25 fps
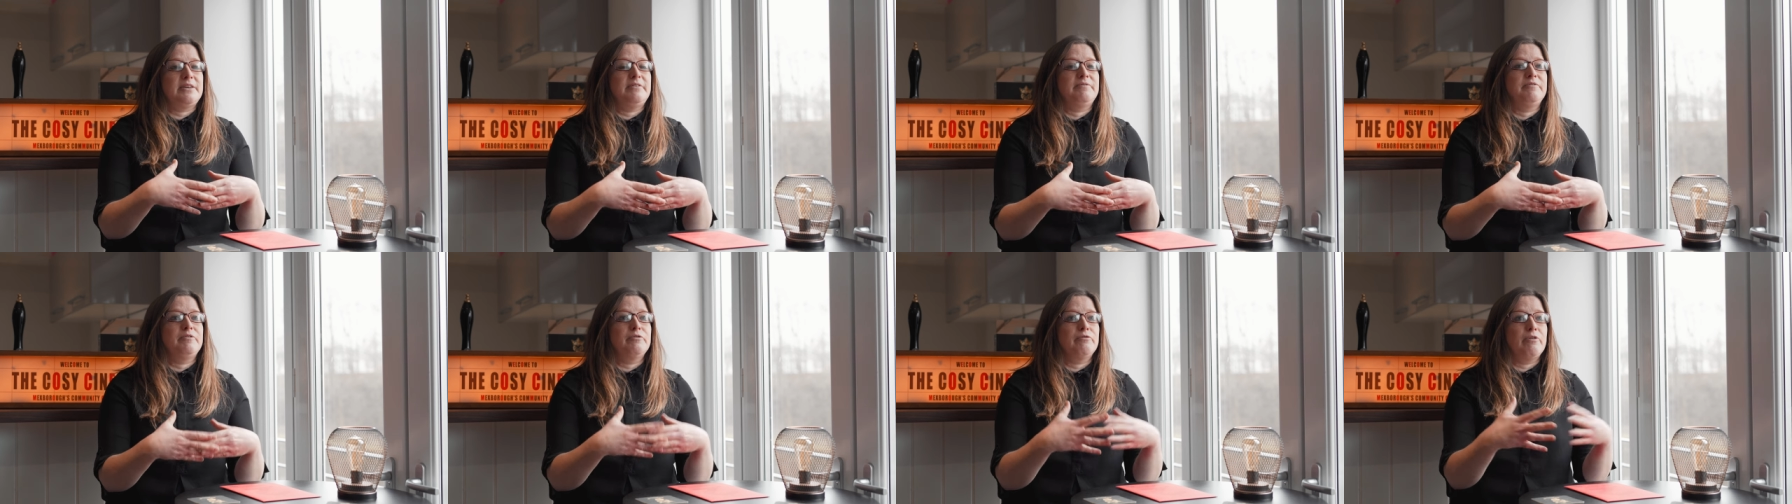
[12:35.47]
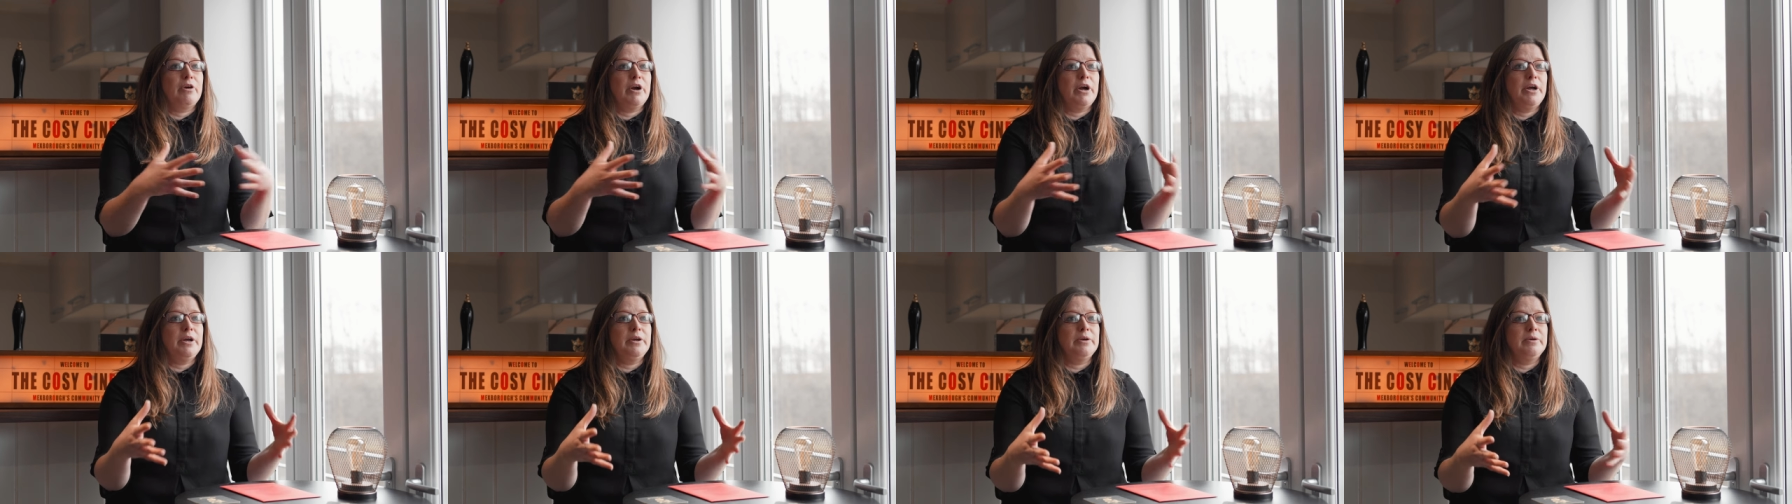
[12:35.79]
have
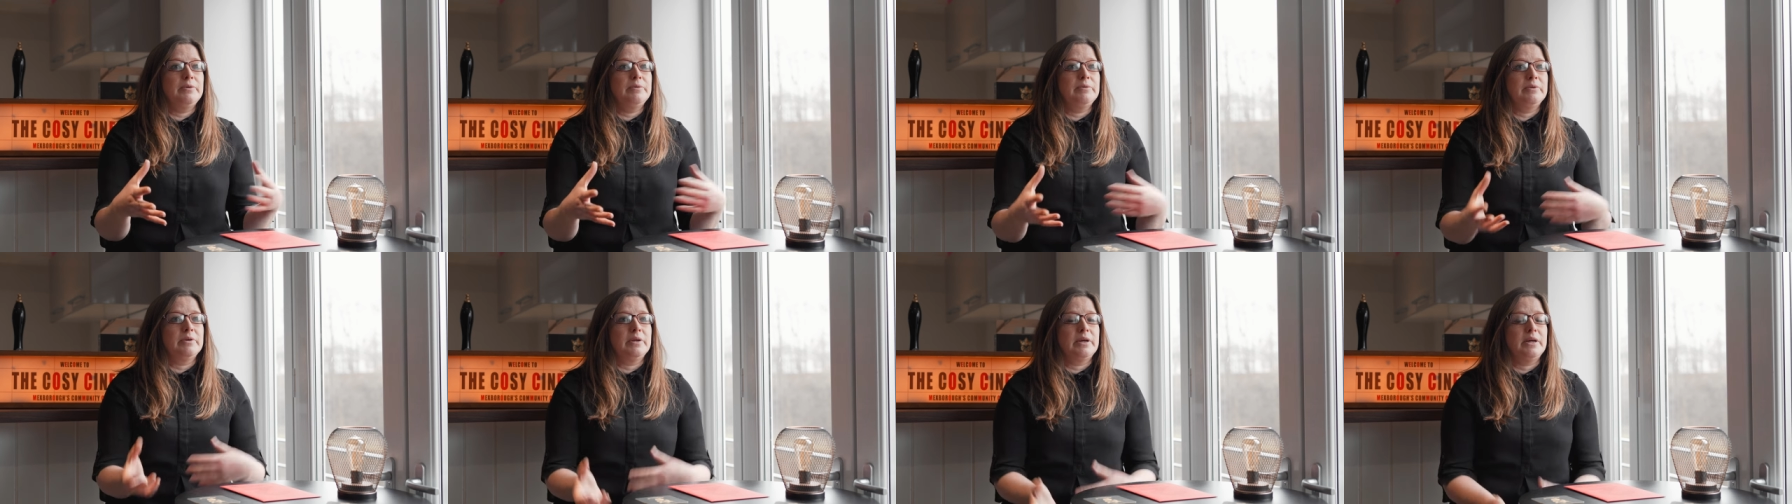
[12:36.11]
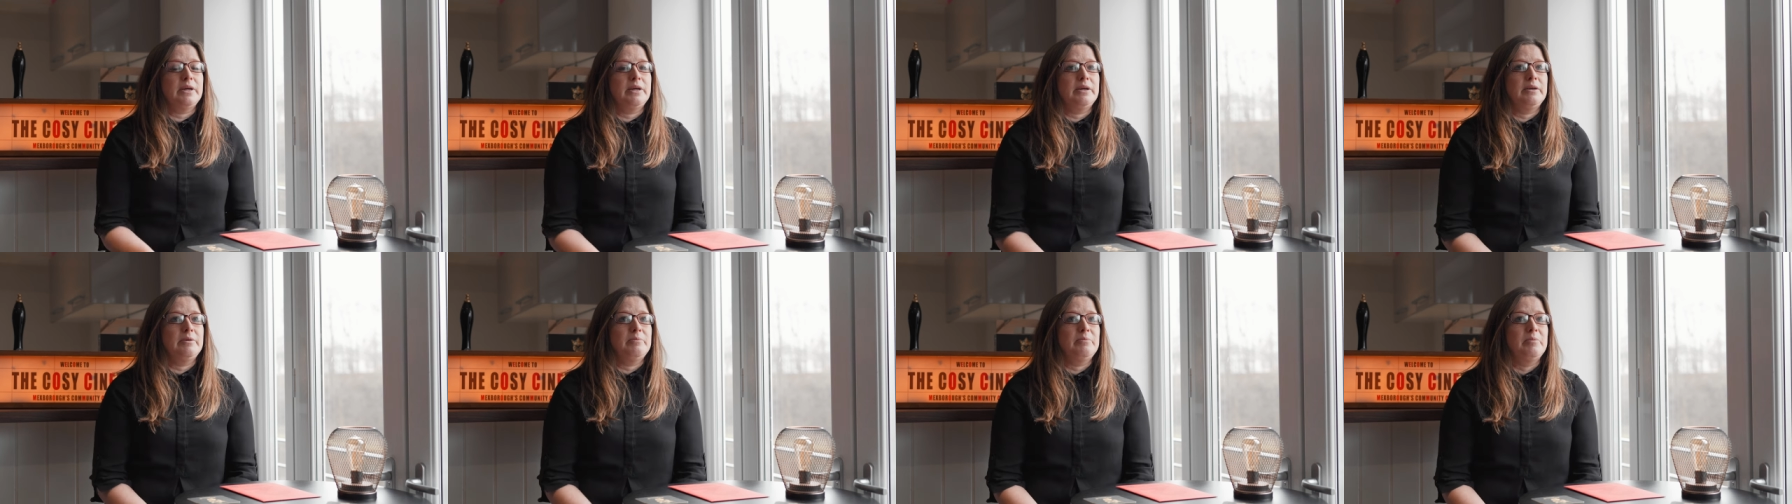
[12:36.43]

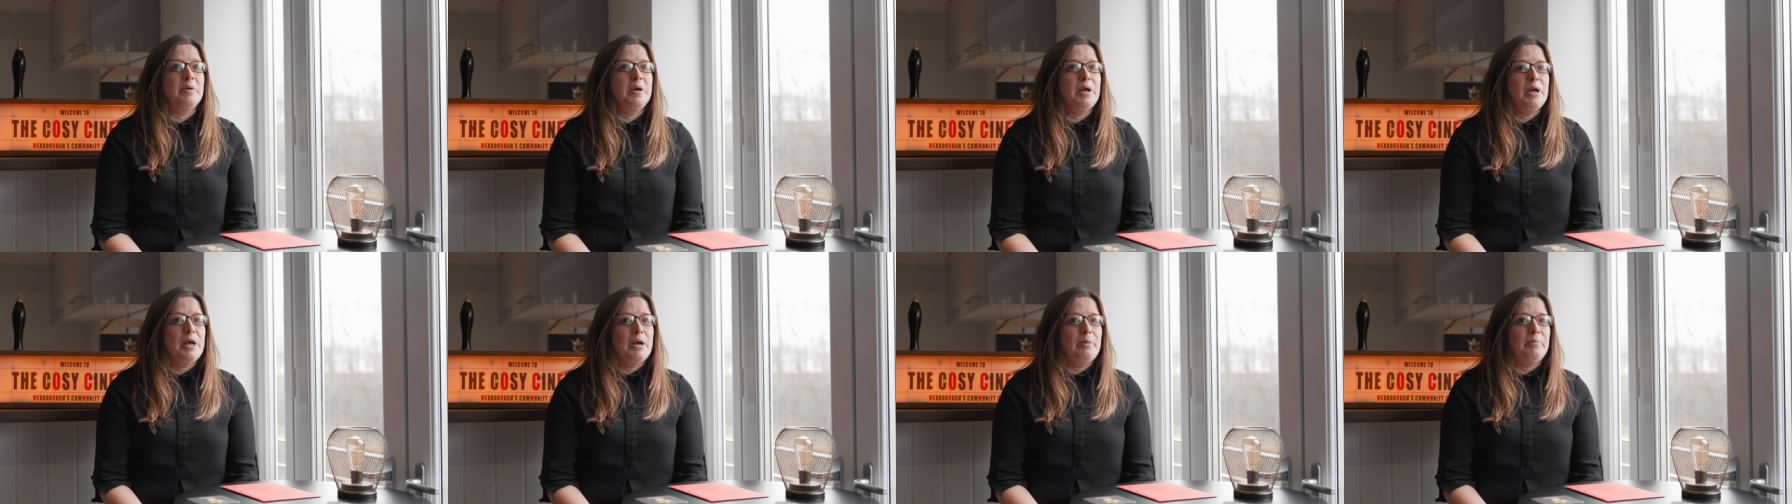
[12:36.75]
grown,